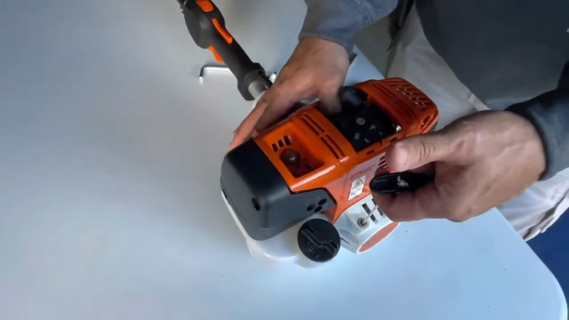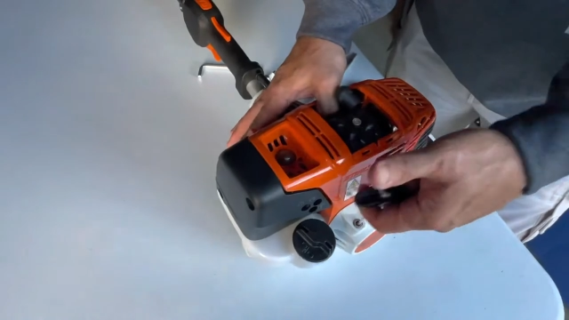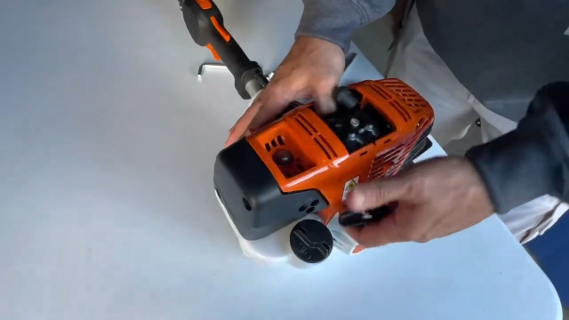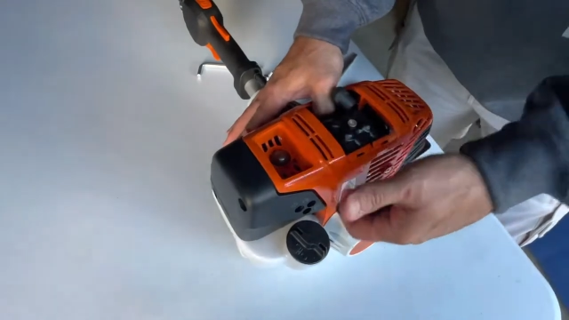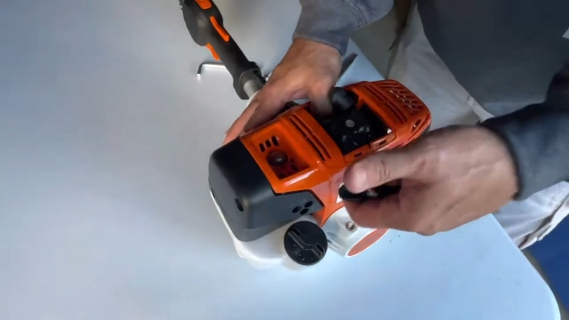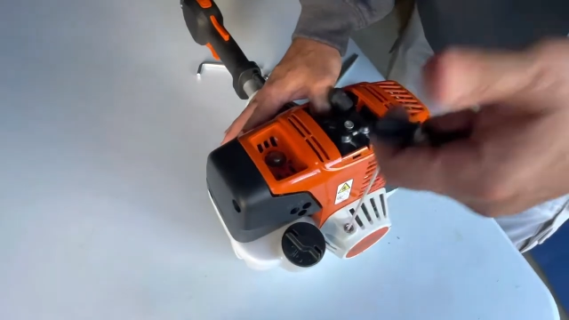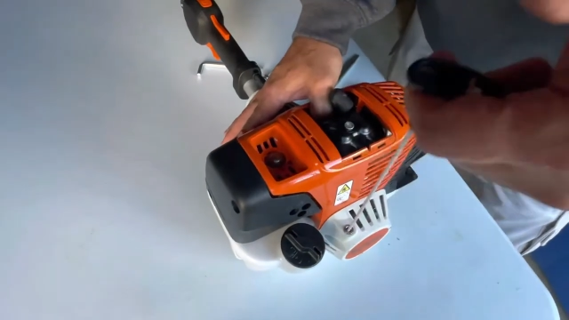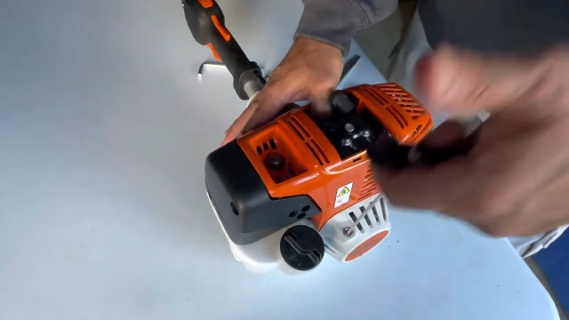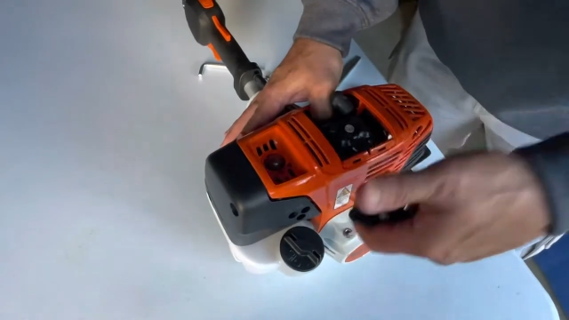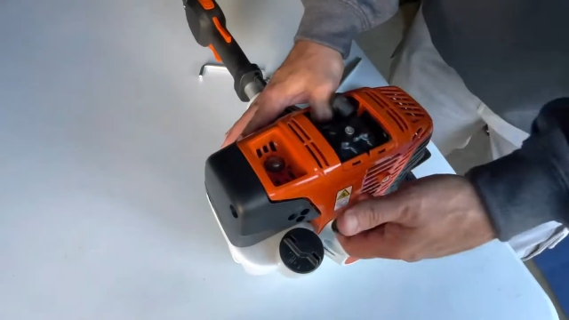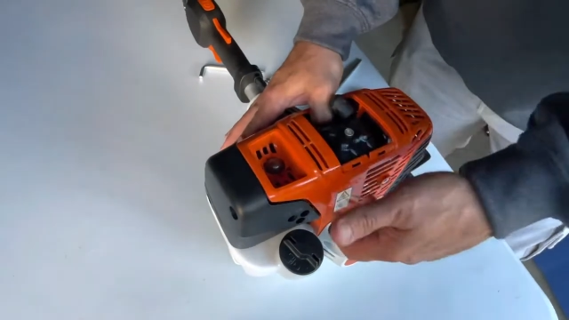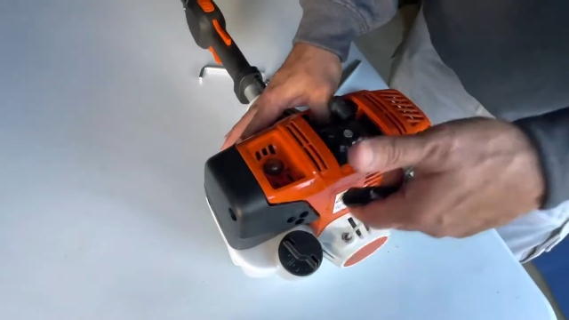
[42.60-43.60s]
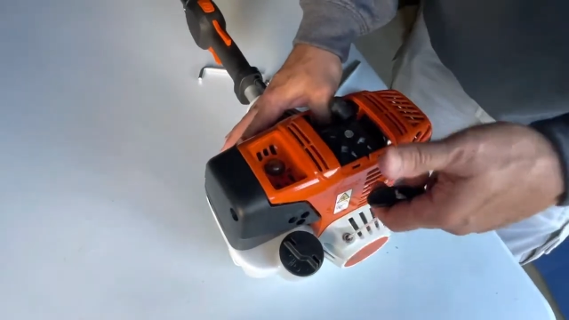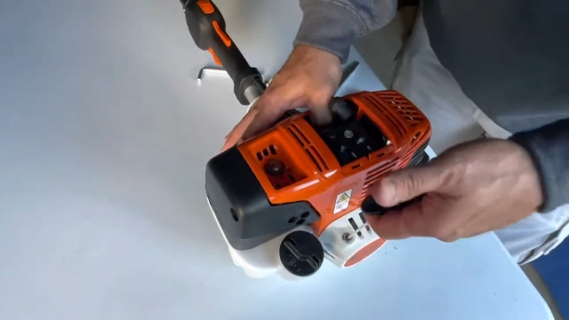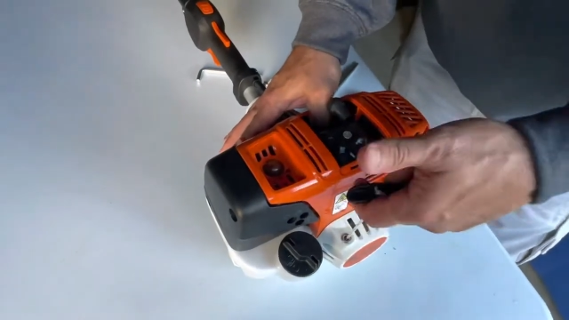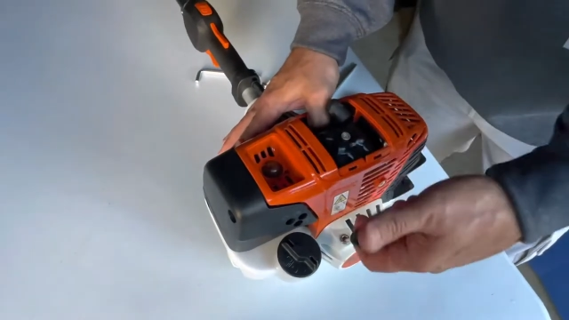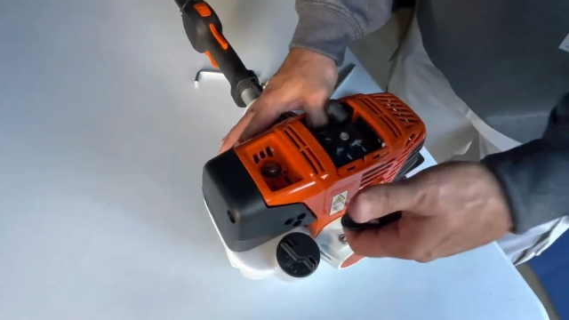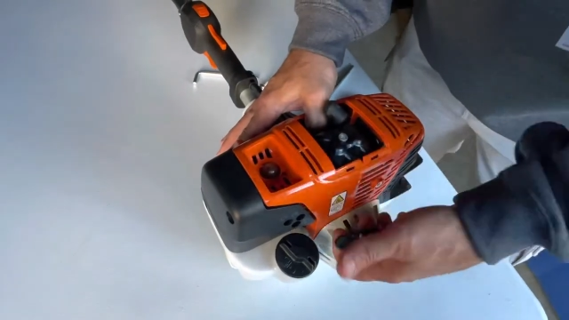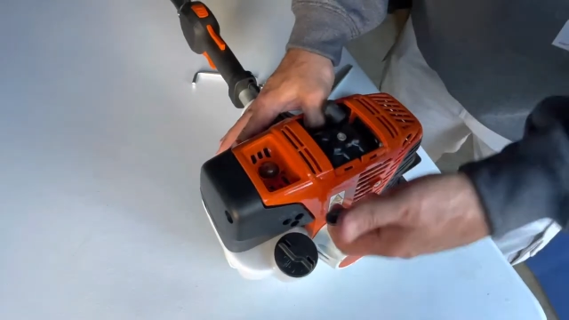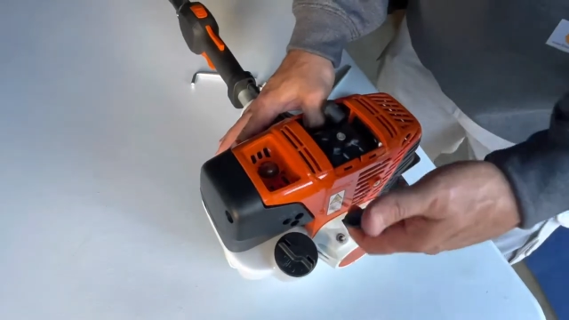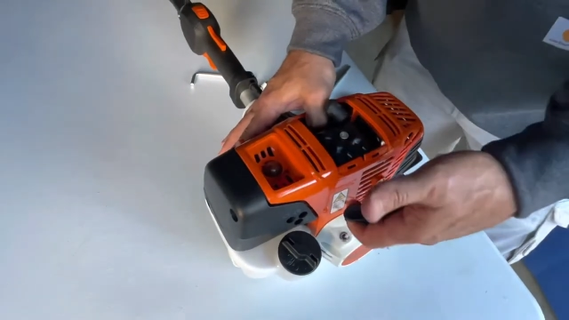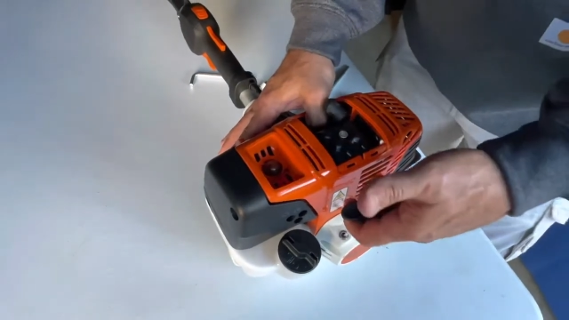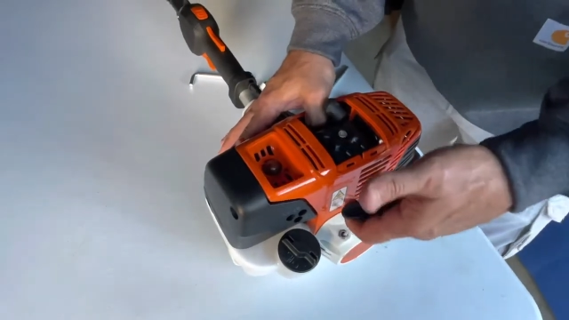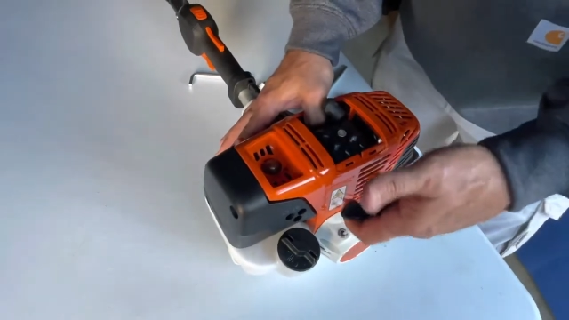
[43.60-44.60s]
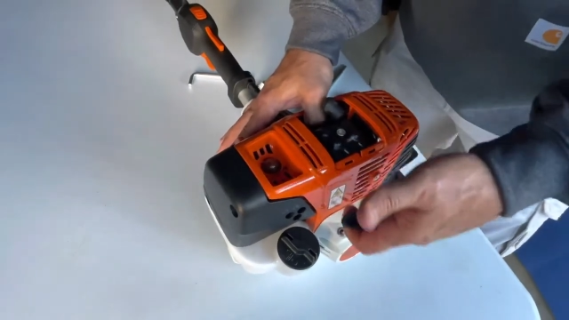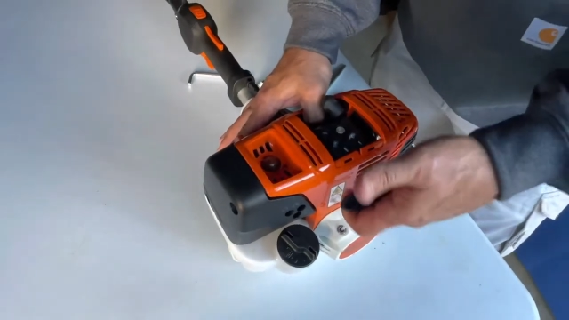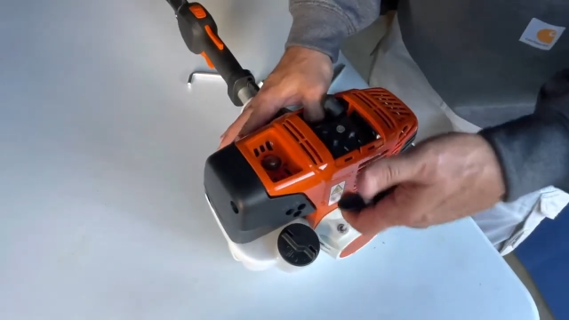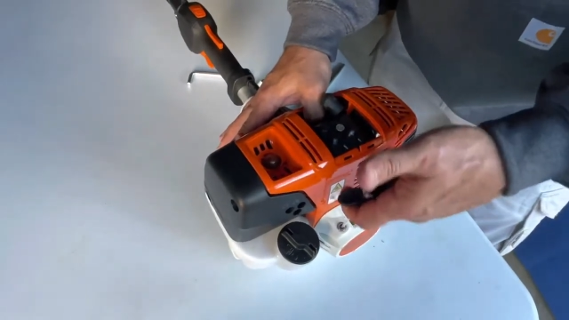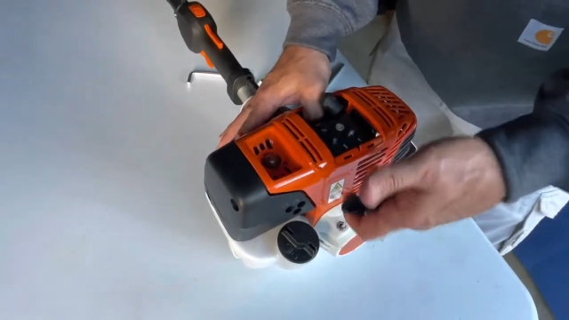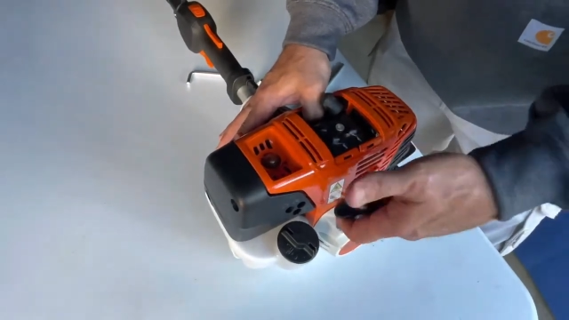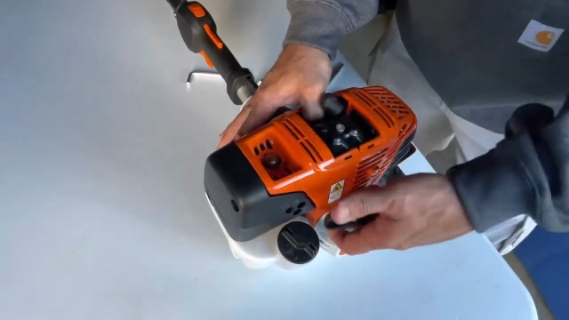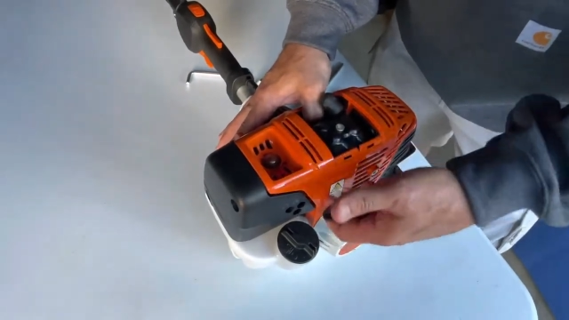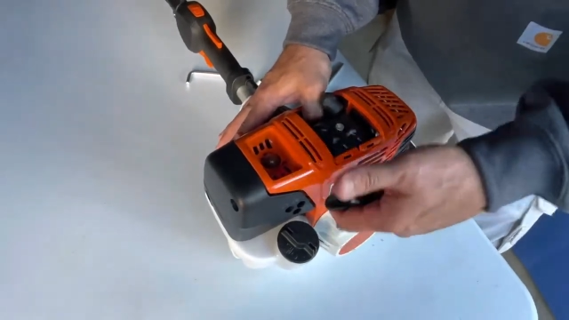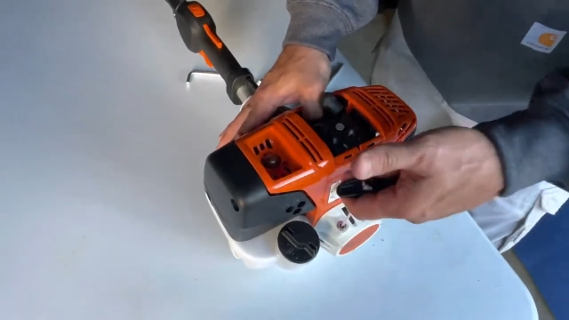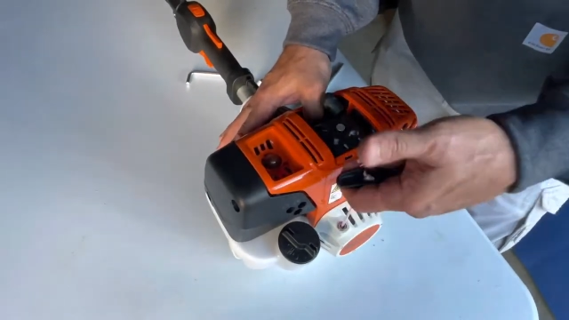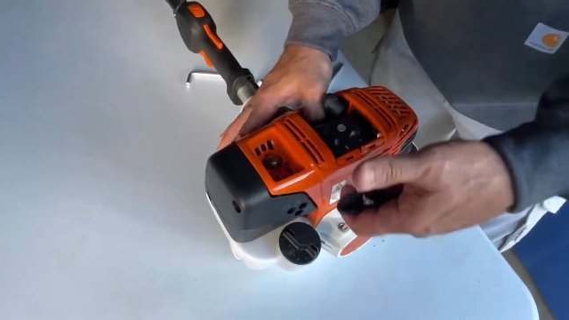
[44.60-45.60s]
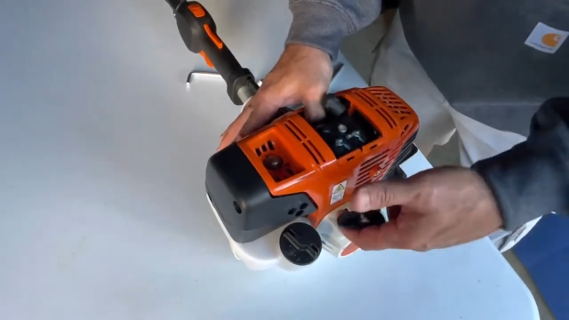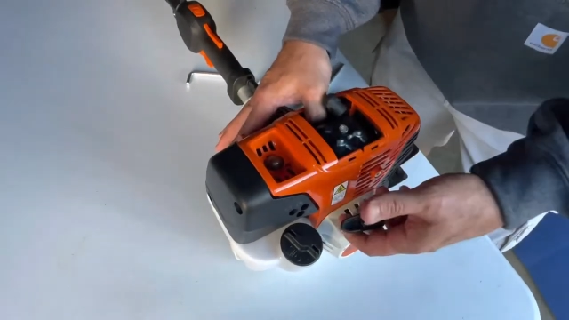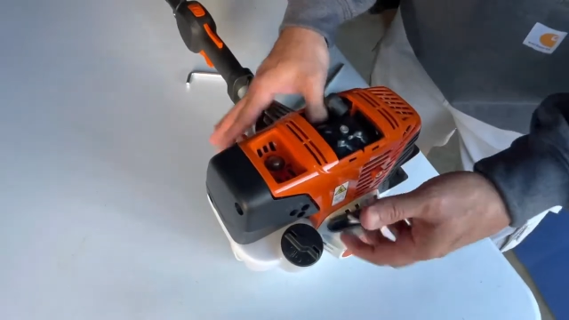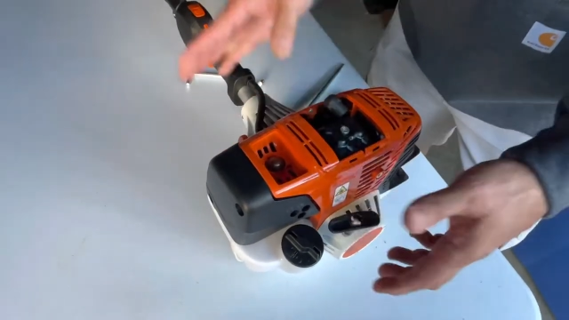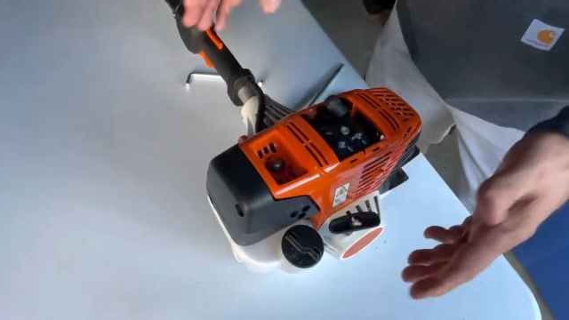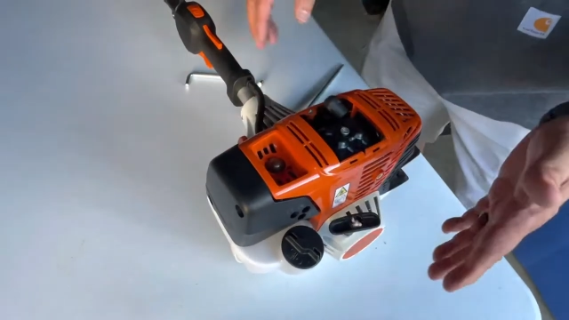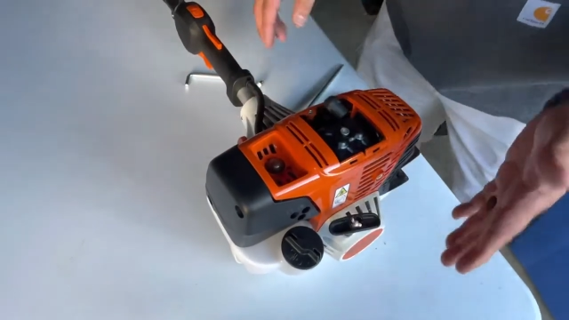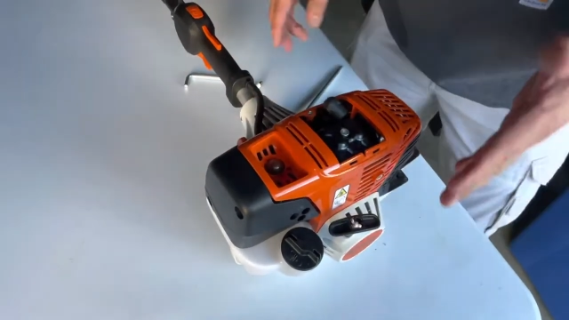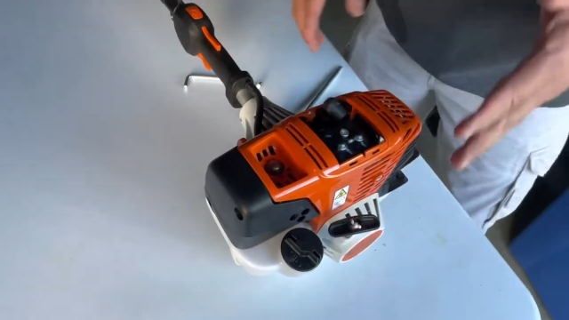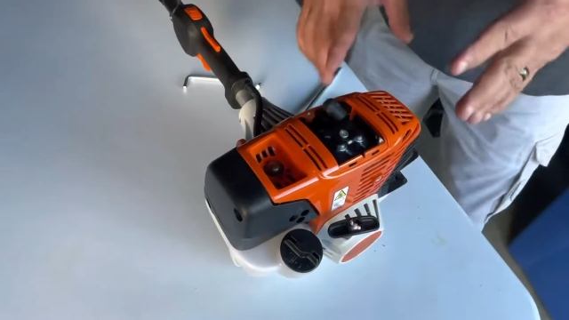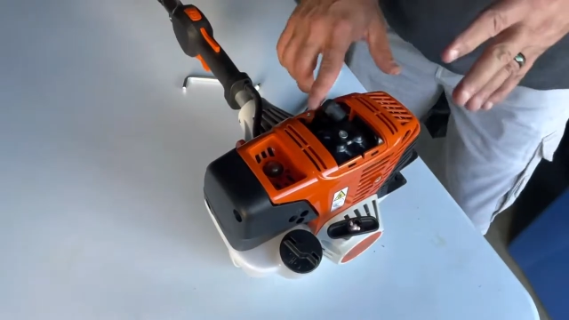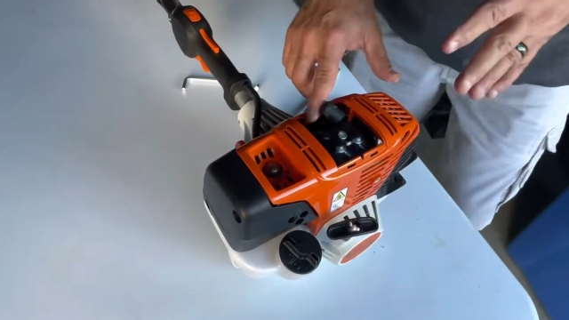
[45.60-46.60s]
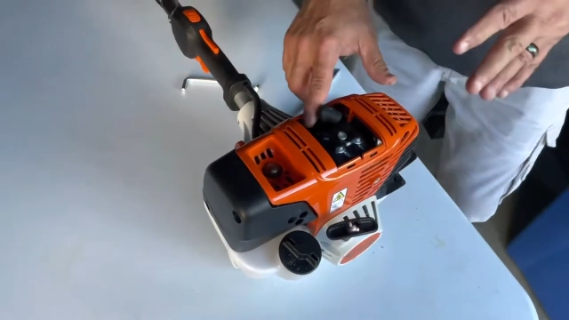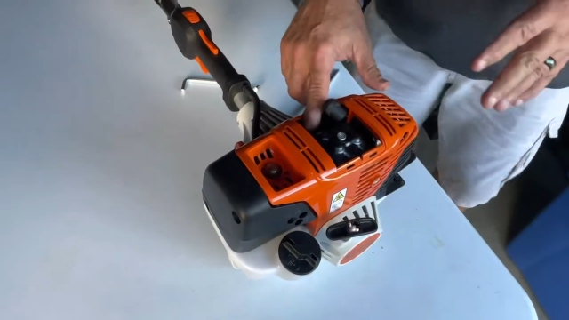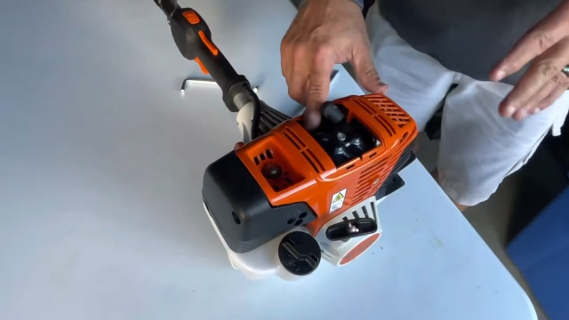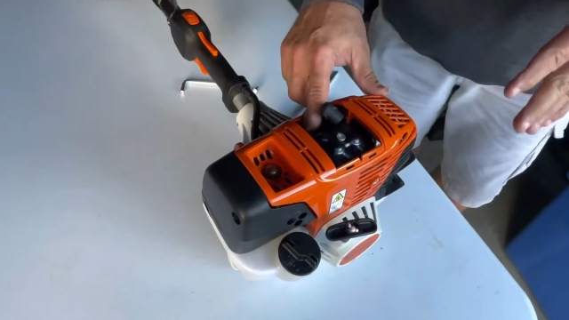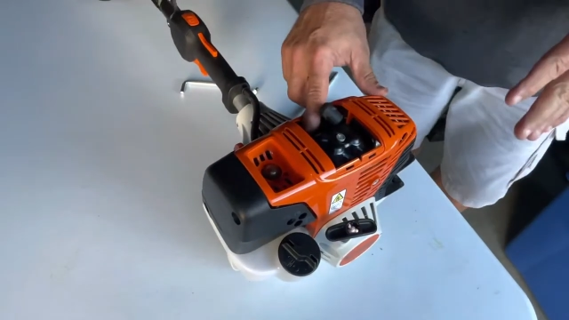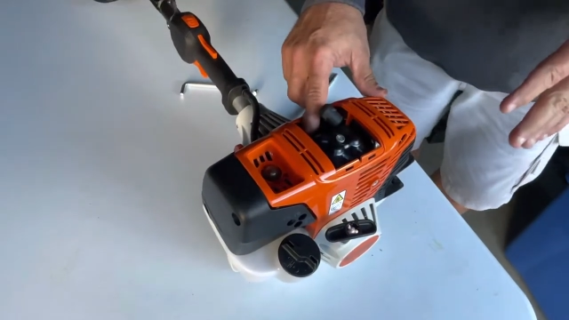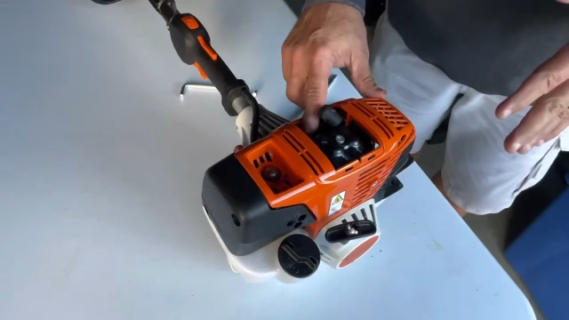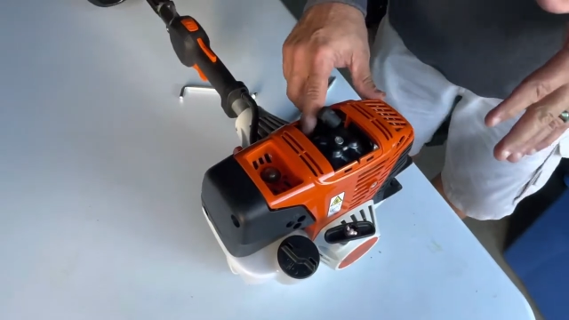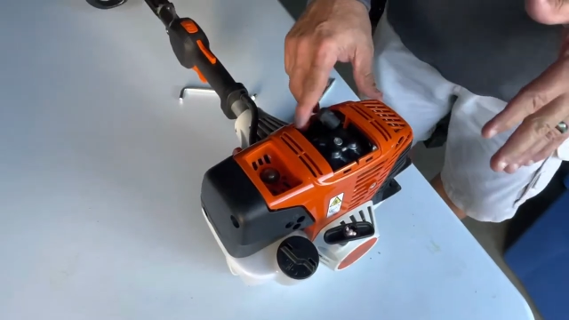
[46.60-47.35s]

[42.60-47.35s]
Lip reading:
(no speaker visible)